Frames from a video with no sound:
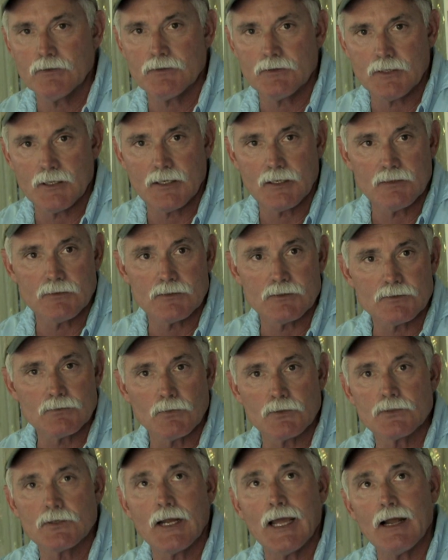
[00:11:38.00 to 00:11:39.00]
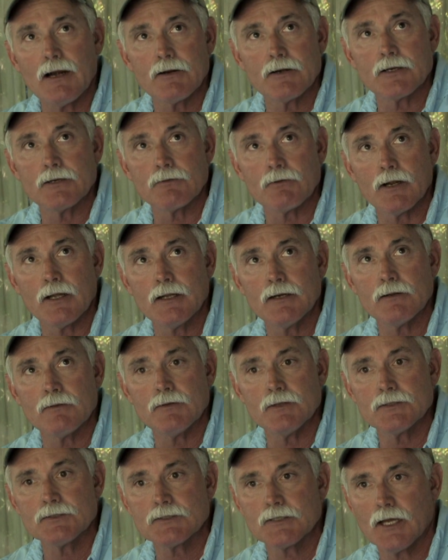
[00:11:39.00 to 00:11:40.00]
thing is this mortality rate of
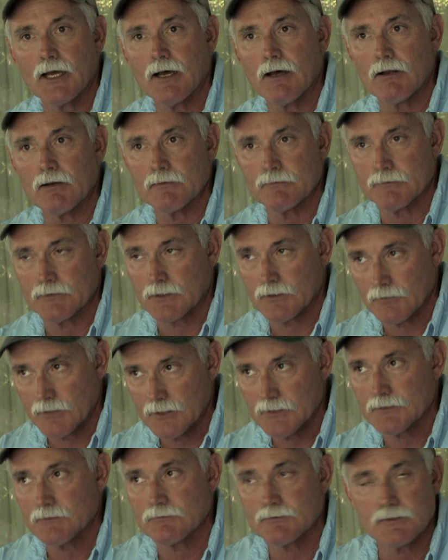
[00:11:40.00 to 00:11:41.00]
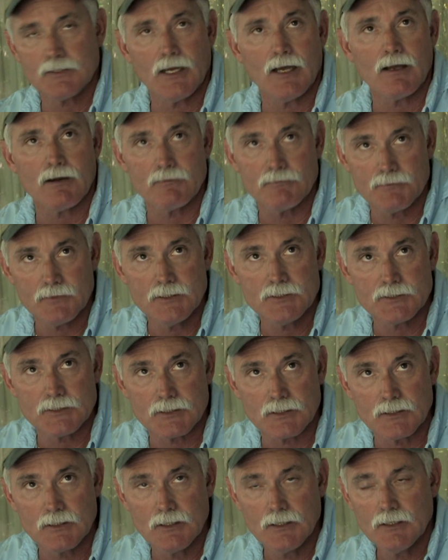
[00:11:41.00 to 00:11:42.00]
this style of aggressive style of fishing
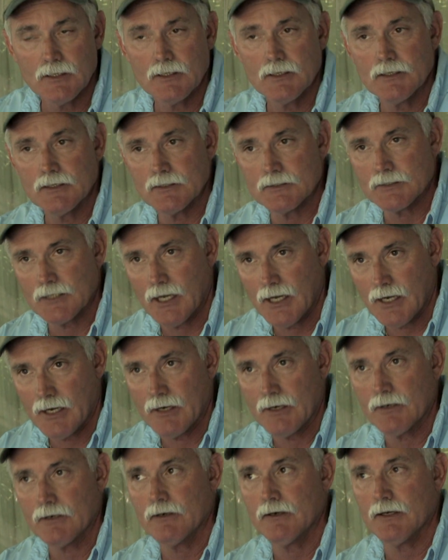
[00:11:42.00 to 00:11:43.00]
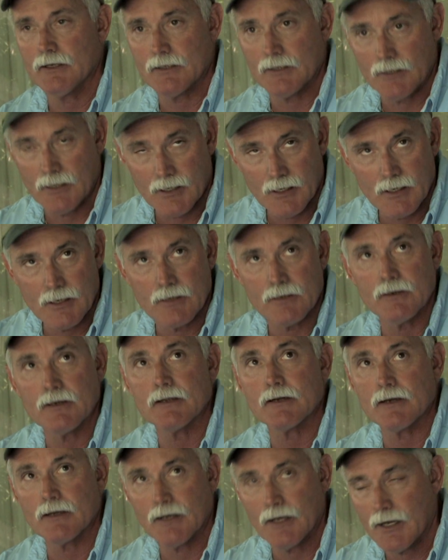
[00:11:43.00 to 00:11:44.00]
is higher and higher
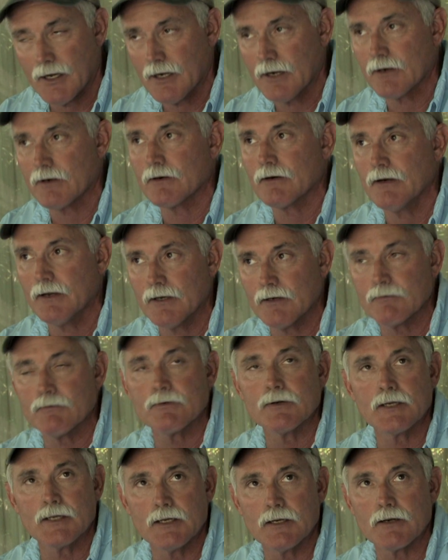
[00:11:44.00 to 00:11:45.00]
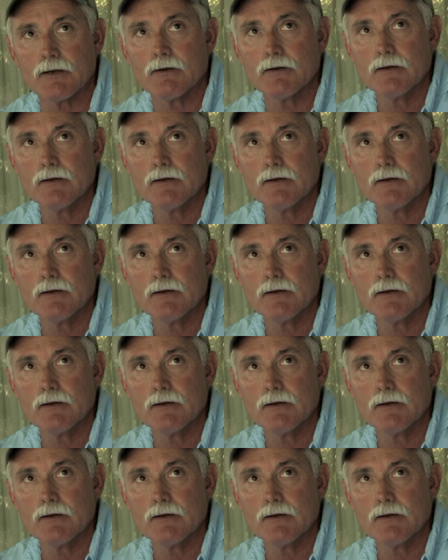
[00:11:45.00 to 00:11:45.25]
and higher every year.